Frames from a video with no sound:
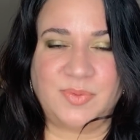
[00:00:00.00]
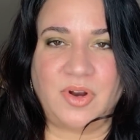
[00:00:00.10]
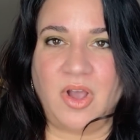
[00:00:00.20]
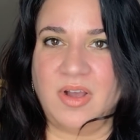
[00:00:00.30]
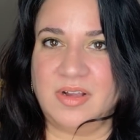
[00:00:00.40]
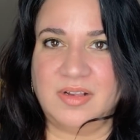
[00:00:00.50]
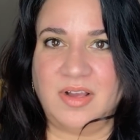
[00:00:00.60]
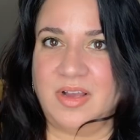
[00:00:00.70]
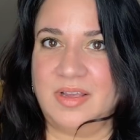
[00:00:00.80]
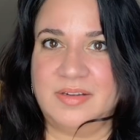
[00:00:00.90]
We're all
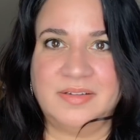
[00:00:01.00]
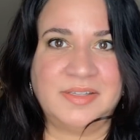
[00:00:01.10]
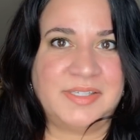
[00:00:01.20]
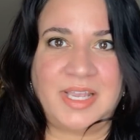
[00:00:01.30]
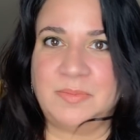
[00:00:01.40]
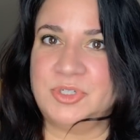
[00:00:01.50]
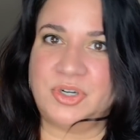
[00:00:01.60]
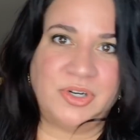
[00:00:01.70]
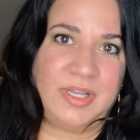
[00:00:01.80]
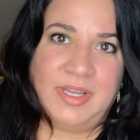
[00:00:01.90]
on the same
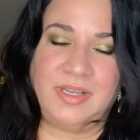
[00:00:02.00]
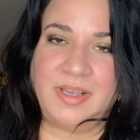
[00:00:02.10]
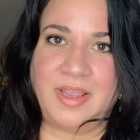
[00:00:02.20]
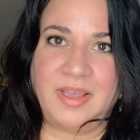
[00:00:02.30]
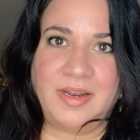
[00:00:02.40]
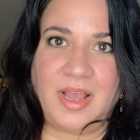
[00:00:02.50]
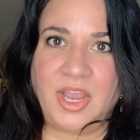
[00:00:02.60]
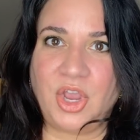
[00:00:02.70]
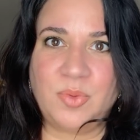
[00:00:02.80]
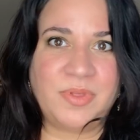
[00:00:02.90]
journey, and I
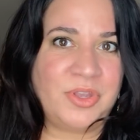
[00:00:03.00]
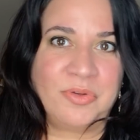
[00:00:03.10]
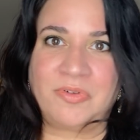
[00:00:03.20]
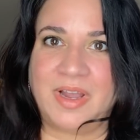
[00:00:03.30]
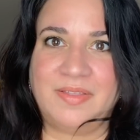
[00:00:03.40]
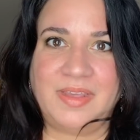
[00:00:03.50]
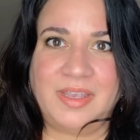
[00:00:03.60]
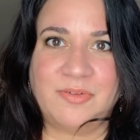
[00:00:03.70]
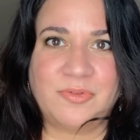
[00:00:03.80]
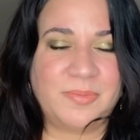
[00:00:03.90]
hope that you find
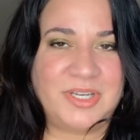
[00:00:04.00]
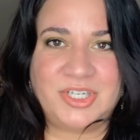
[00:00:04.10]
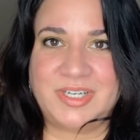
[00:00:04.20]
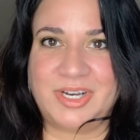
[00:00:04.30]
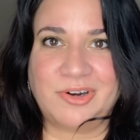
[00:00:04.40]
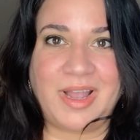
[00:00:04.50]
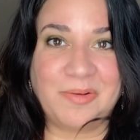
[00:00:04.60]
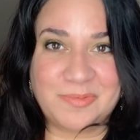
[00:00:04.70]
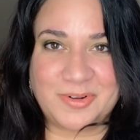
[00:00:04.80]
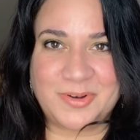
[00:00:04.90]
the information here
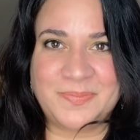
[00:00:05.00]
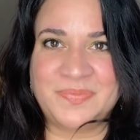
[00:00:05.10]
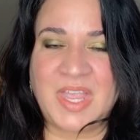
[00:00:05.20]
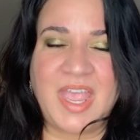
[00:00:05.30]
helpful.